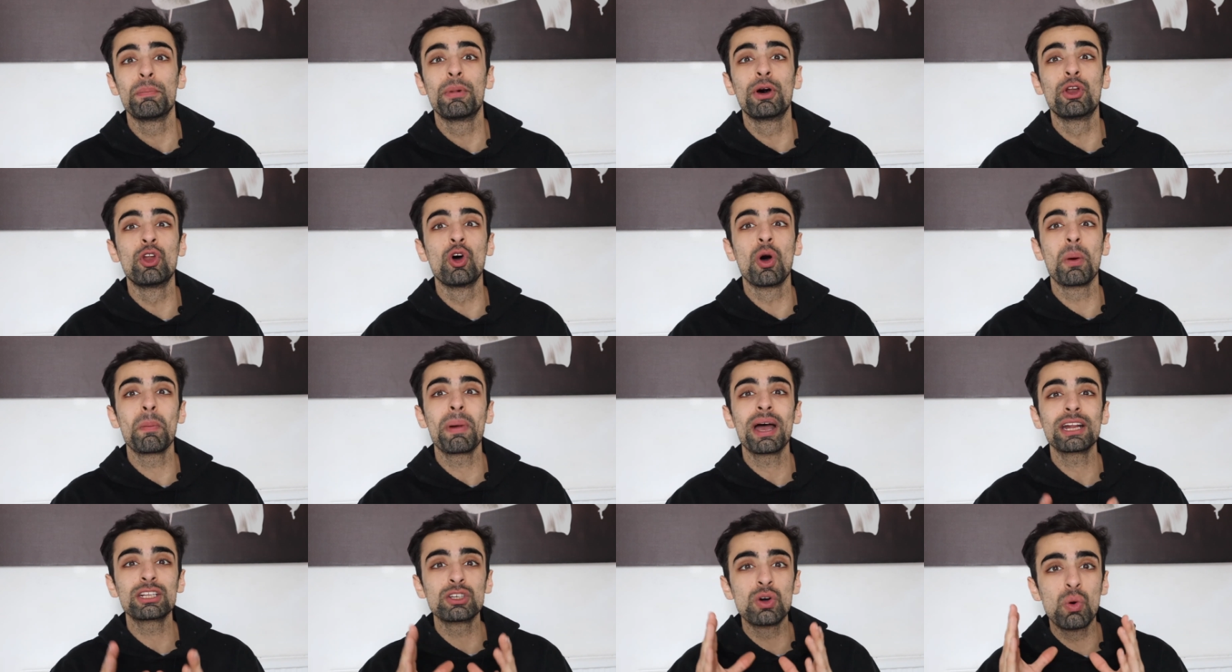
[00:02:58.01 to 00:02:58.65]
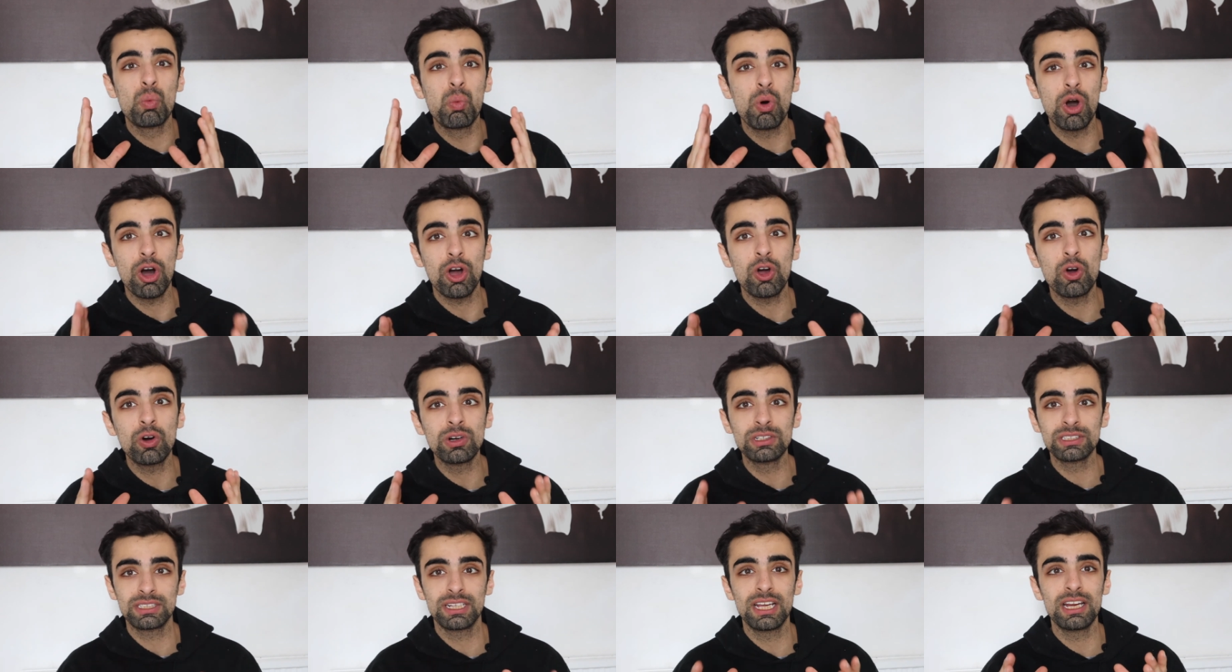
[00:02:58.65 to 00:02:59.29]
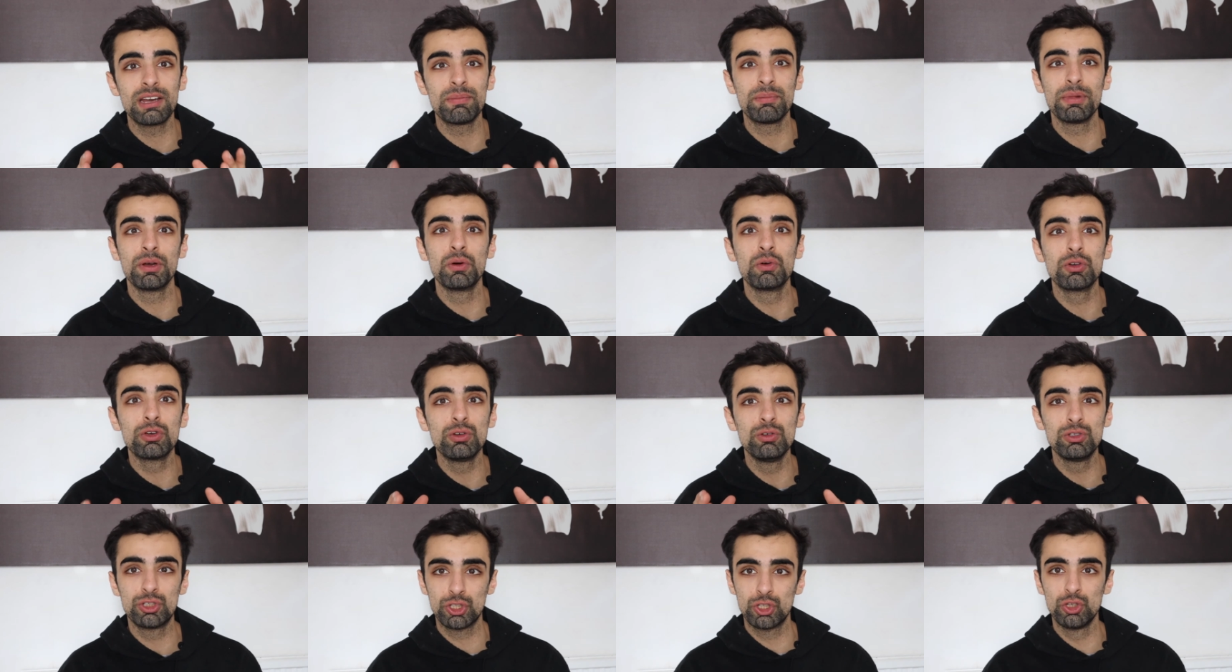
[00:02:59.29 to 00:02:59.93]
But no matter what content mill
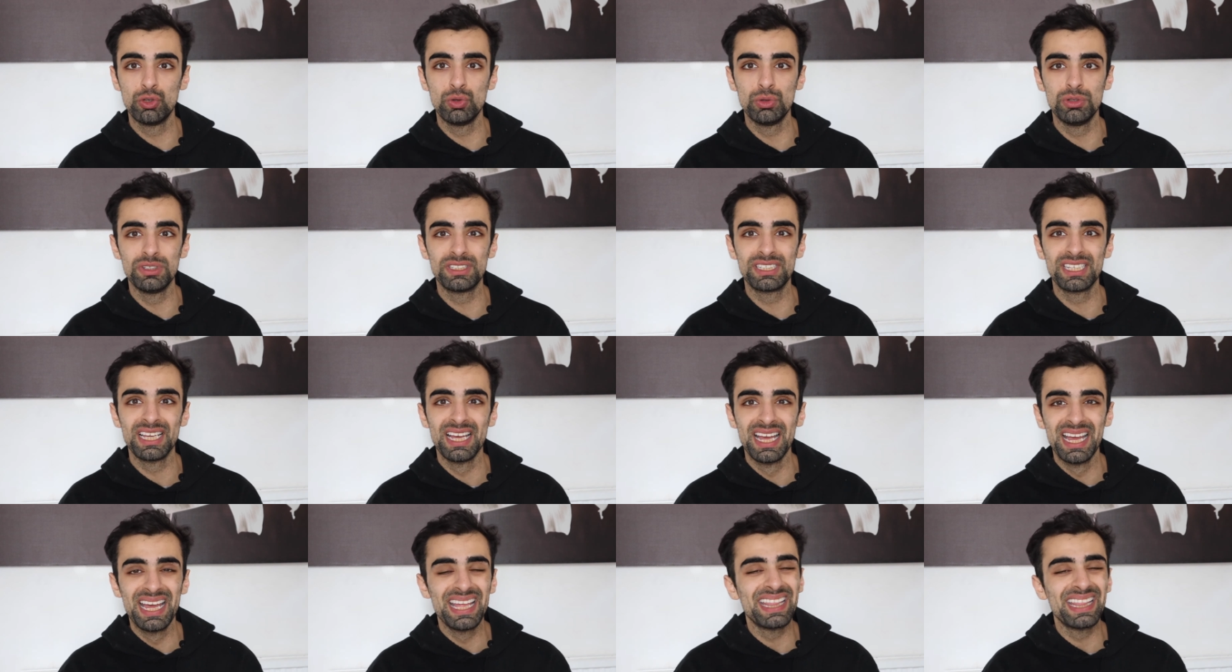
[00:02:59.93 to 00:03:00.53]
you choose,